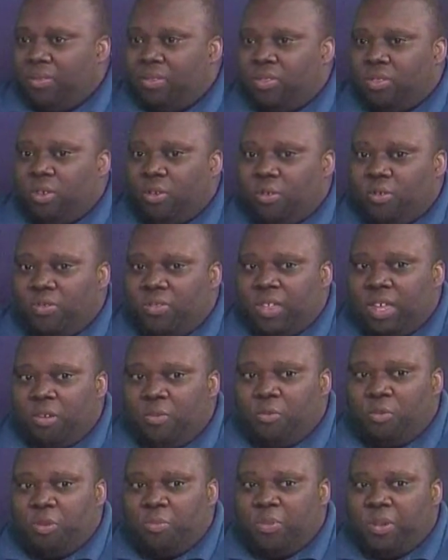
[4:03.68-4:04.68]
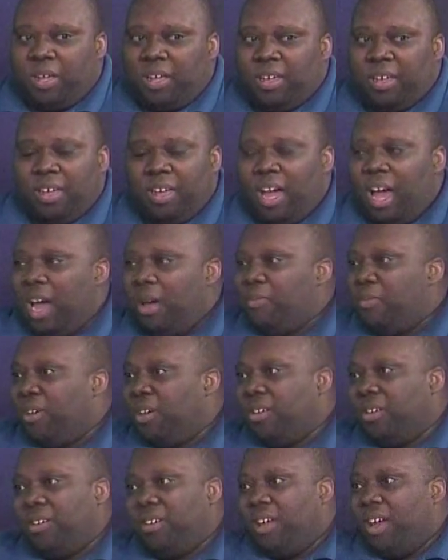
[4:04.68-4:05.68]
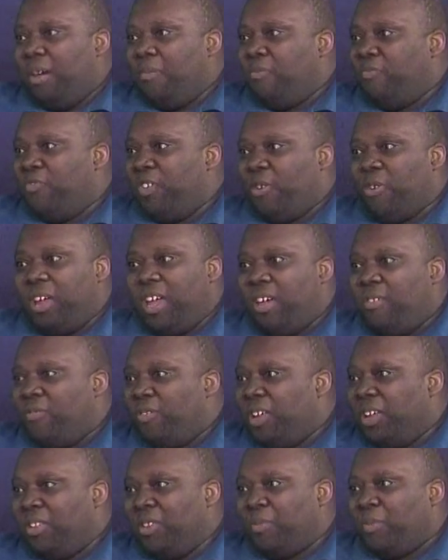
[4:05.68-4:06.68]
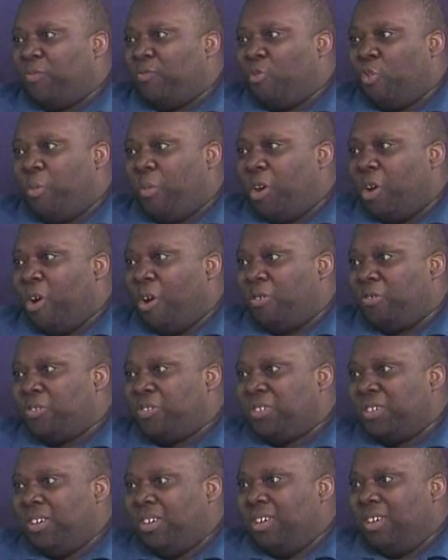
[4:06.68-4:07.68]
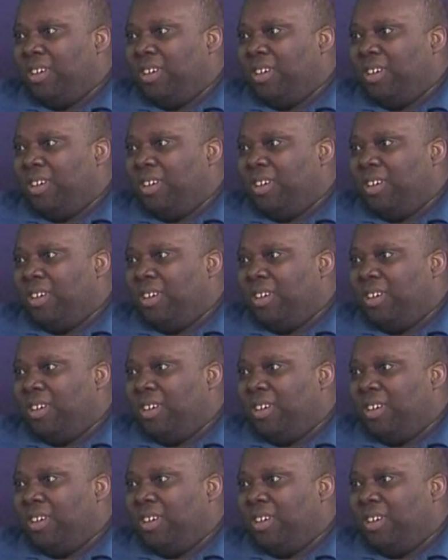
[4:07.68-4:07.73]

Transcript: third thing would be, I'm very heavily in the performing arts.